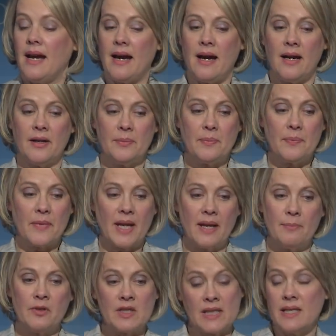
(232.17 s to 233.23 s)
and
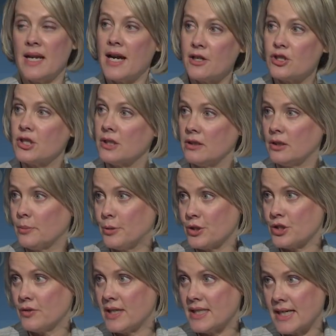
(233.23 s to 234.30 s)
was a national
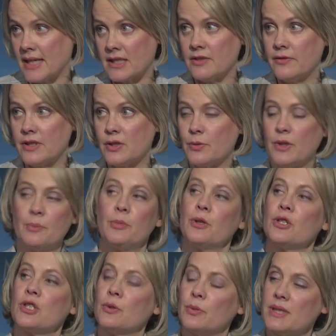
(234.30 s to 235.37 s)
abortion rights activist when
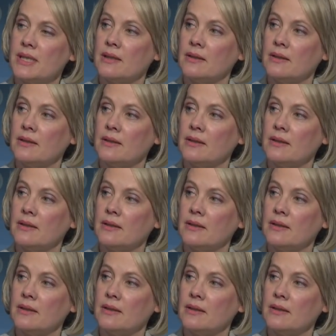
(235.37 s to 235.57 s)
abortion was